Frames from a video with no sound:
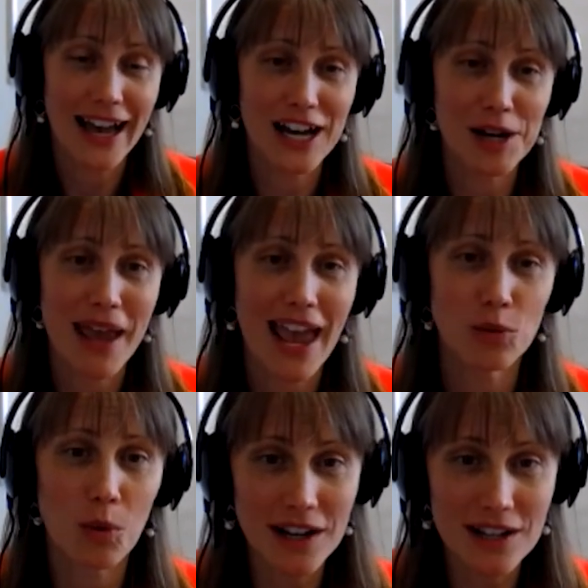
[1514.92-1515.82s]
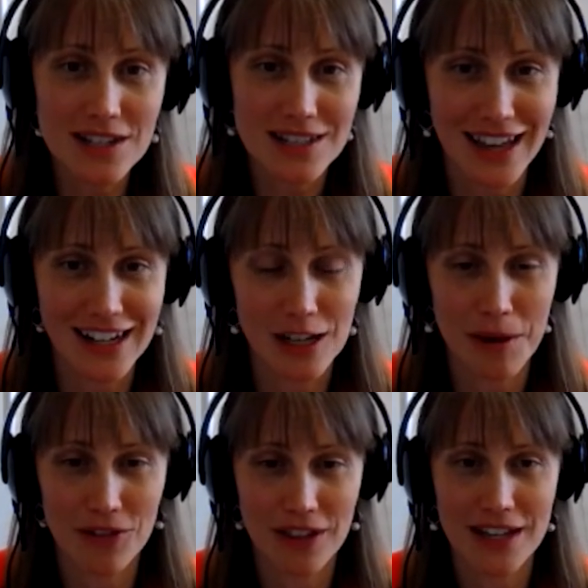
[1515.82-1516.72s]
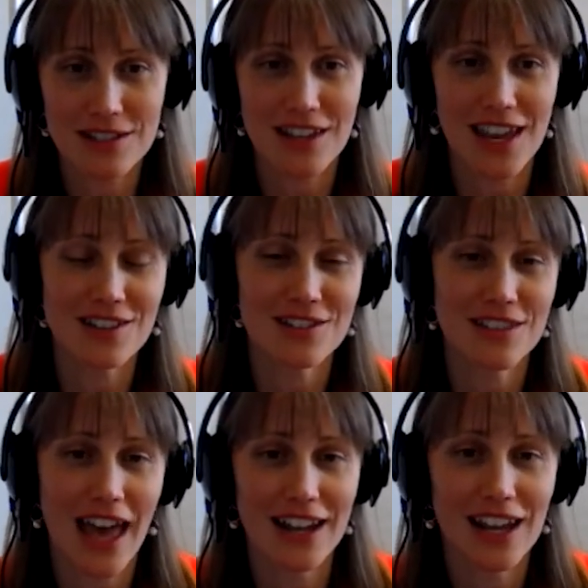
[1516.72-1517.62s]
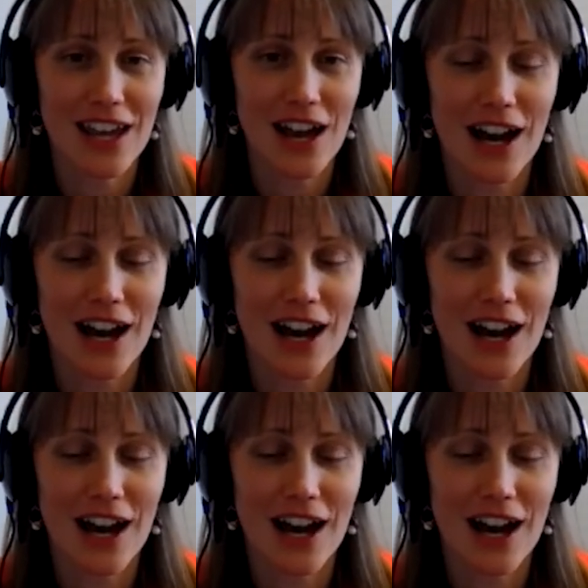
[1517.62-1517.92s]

And what is exciting about this is that